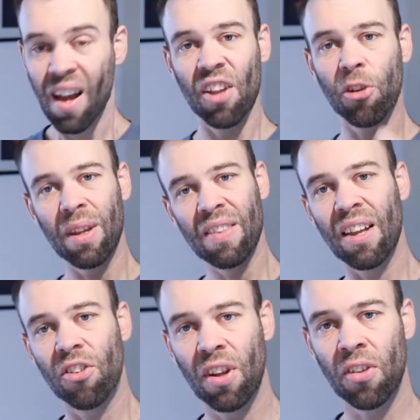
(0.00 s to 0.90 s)
And so in
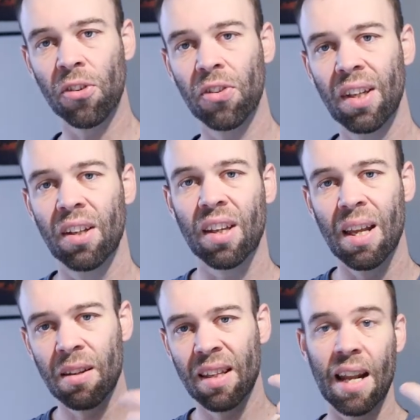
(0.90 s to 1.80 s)
that sense, it
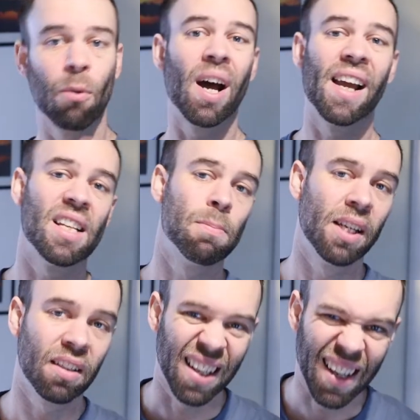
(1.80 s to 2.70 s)
can get away as
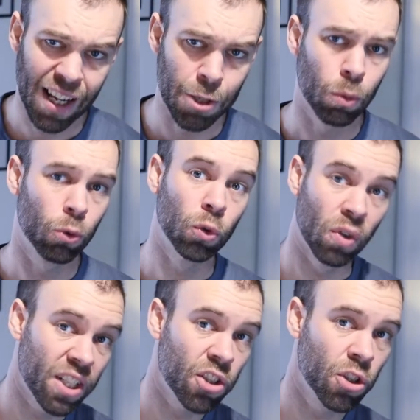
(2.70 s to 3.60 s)
being like a casual
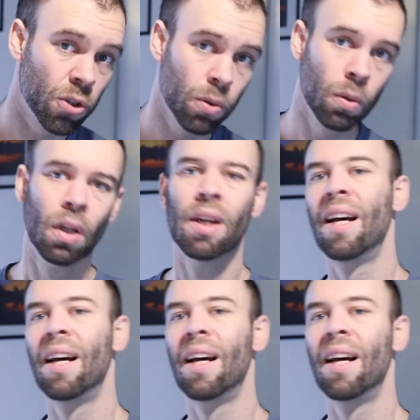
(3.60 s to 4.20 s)
dress shoe,